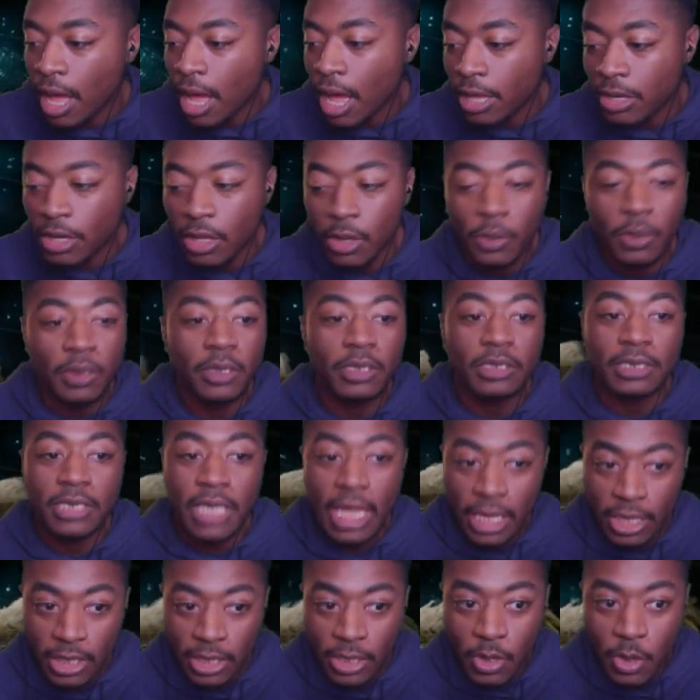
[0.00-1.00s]
I know
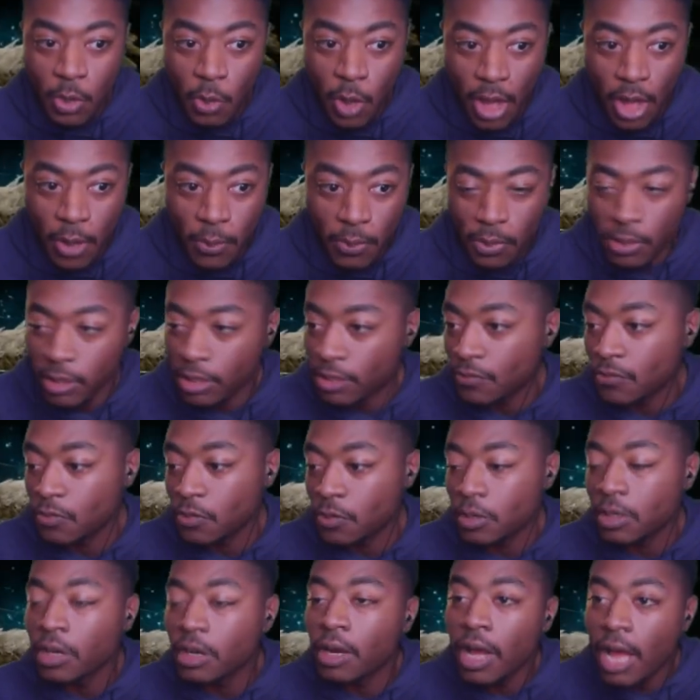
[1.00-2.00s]
exactly who I'm pulling
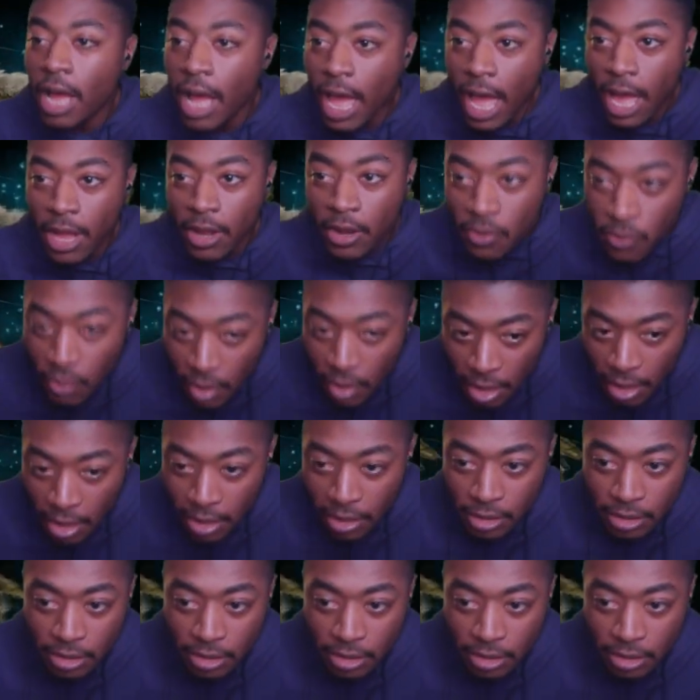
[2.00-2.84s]
for. Acheron?